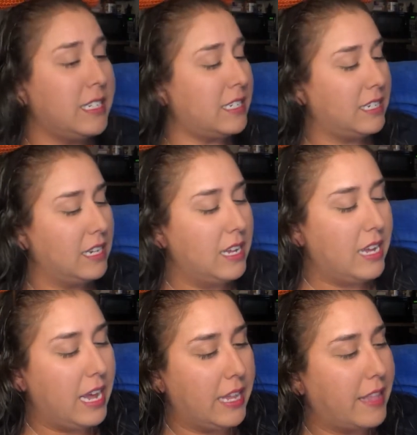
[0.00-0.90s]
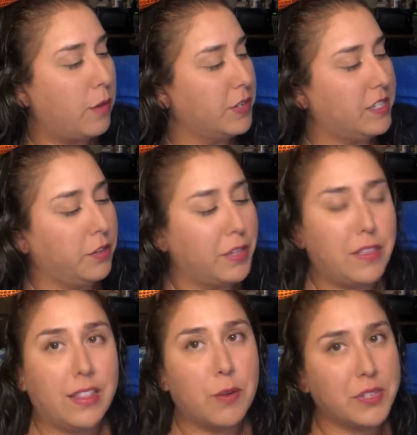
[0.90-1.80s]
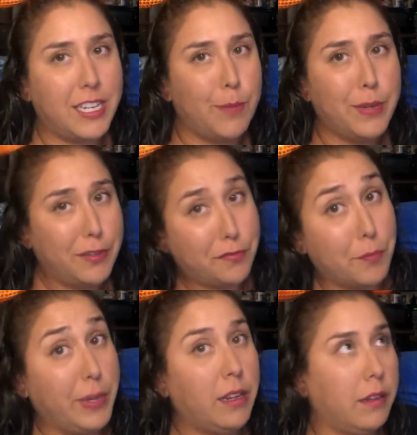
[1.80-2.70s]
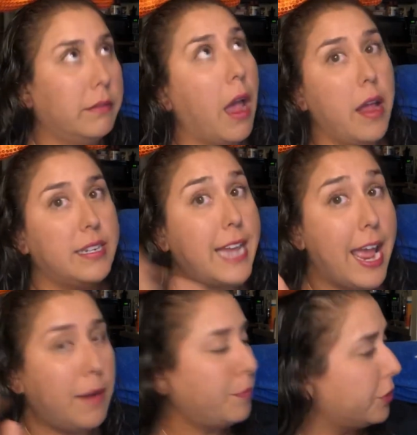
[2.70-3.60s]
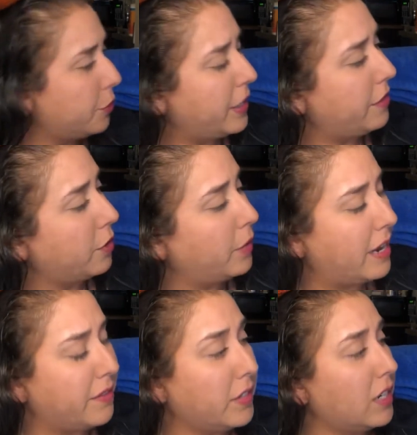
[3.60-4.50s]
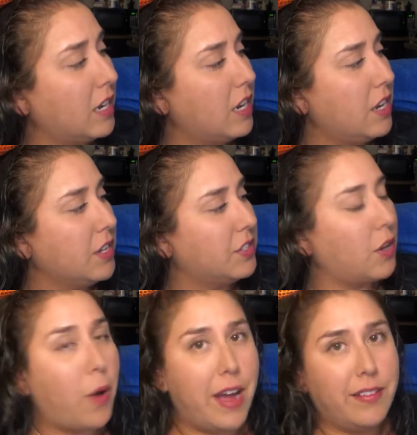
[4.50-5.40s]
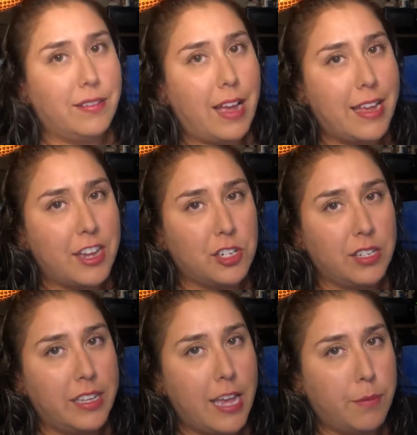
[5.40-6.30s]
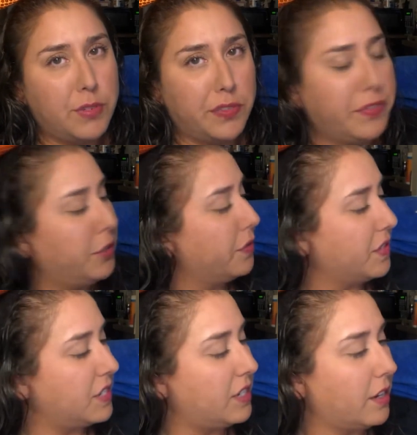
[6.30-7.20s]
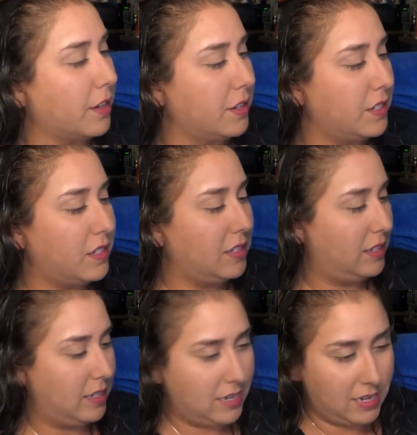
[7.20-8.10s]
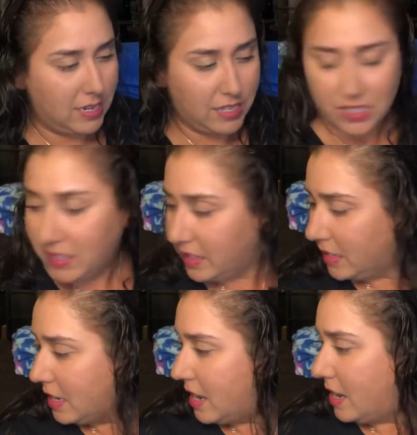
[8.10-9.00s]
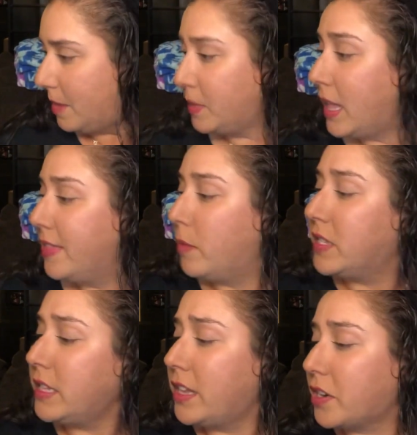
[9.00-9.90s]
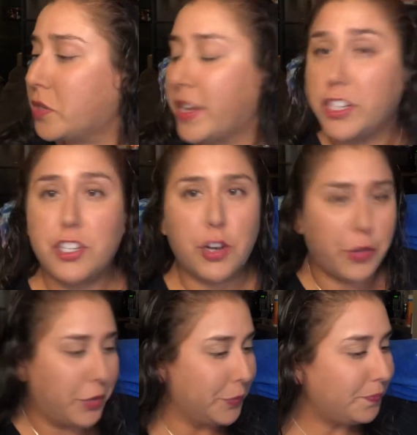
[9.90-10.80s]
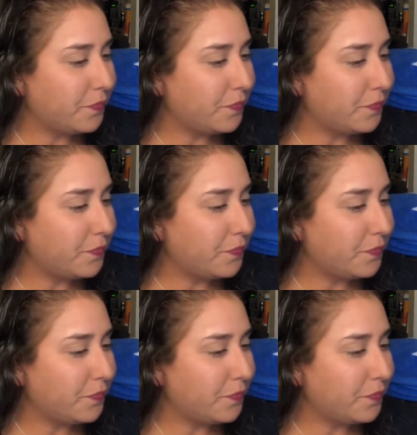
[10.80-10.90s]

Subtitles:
it, and that was the only thing that was keeping it from being tampered with or whatever. So I actually kept a few of the stickers. I'm glad that was in there so I can show you.